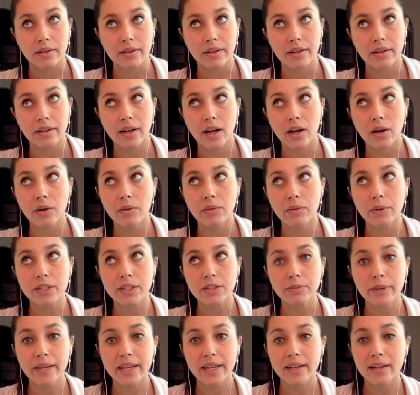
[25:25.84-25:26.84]

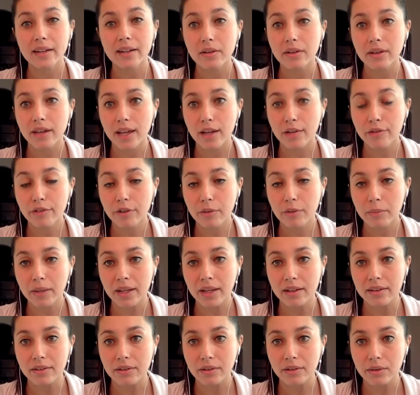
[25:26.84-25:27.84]
made it okay for
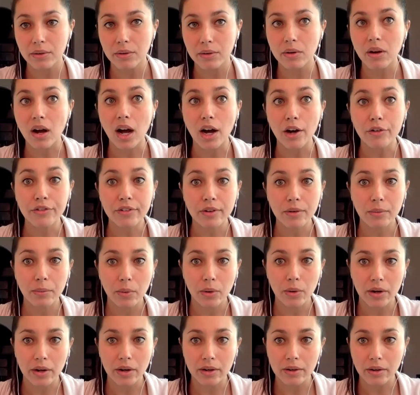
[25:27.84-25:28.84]
me to, after
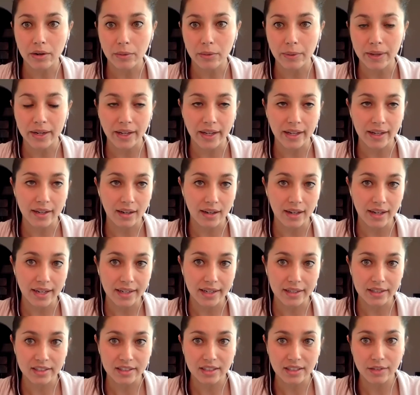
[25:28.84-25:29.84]
work or when I had a
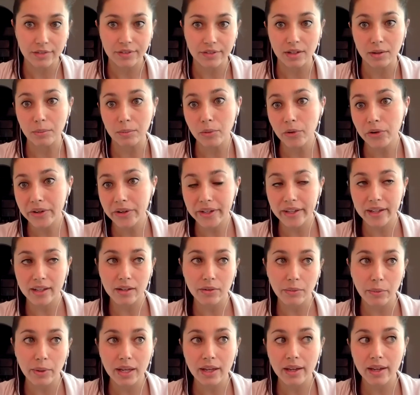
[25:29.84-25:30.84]
later shift in the morning, in
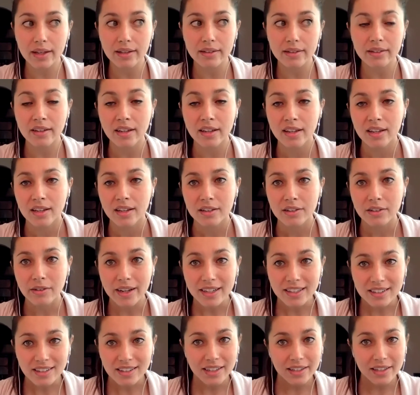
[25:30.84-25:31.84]
the weekends, to
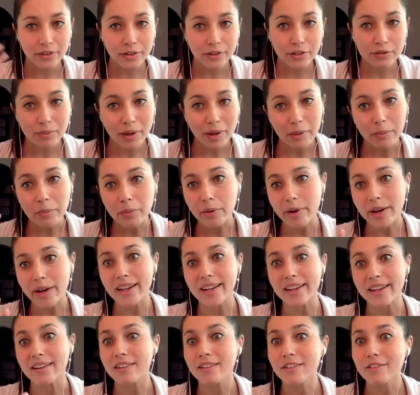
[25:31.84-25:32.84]
actually use my
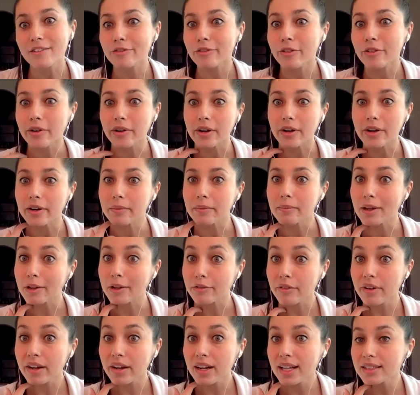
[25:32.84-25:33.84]
brain for my
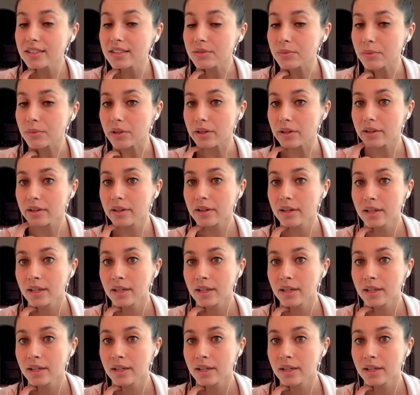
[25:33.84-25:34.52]
freelance work.